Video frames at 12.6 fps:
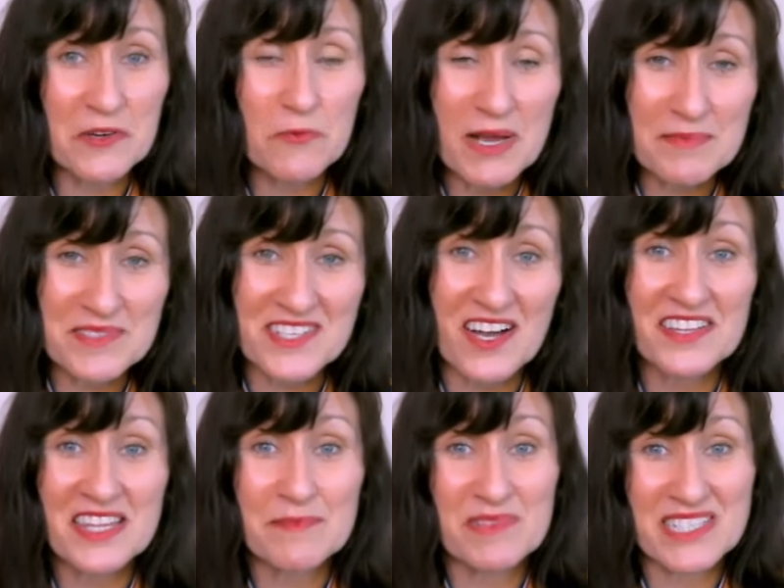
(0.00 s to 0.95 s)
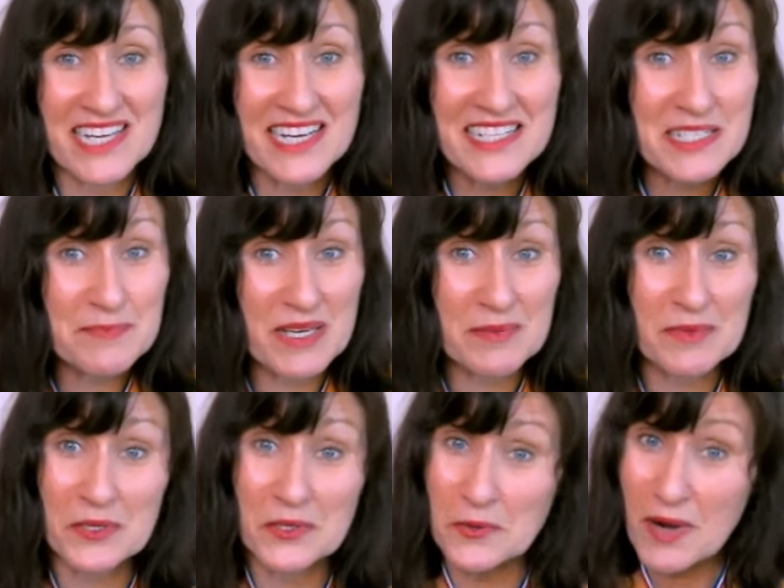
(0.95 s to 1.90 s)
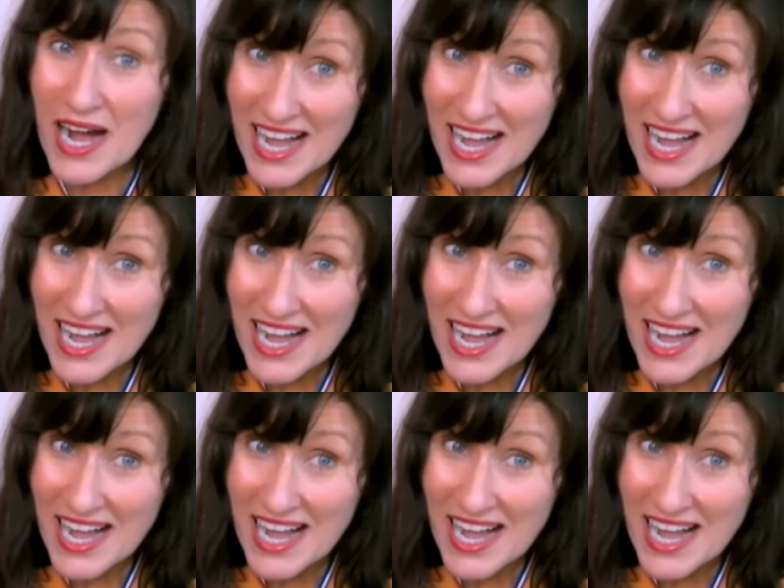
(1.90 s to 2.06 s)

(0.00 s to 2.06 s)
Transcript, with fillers: a website that pretends people who